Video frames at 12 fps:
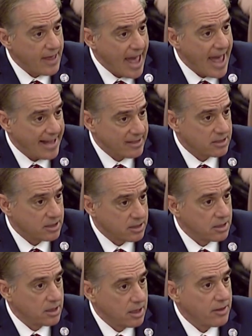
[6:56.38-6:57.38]
that,
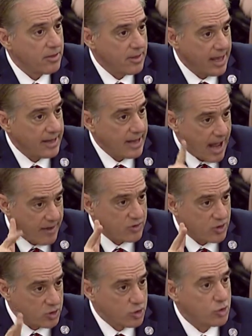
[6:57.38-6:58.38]
then
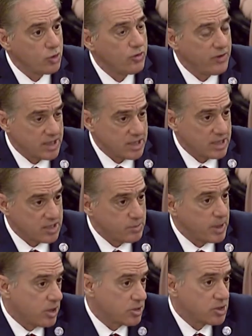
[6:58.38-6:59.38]
after two visits,
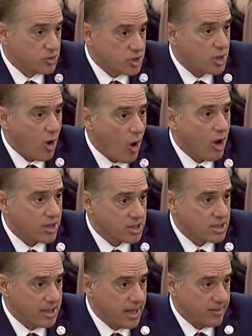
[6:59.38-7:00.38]
because there's a
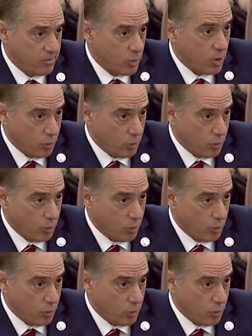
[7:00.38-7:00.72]
cost that we're,